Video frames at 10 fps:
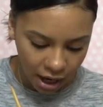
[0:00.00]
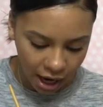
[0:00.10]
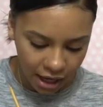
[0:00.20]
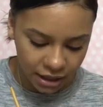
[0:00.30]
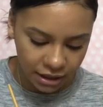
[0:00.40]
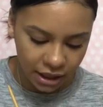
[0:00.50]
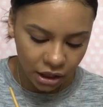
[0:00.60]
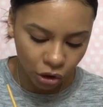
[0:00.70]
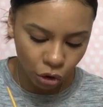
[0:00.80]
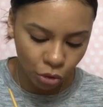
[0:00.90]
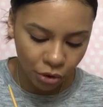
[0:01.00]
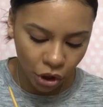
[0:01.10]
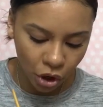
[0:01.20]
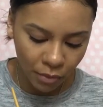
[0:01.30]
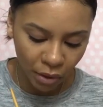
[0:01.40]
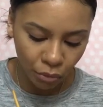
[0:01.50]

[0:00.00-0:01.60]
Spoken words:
I just get a little bit on my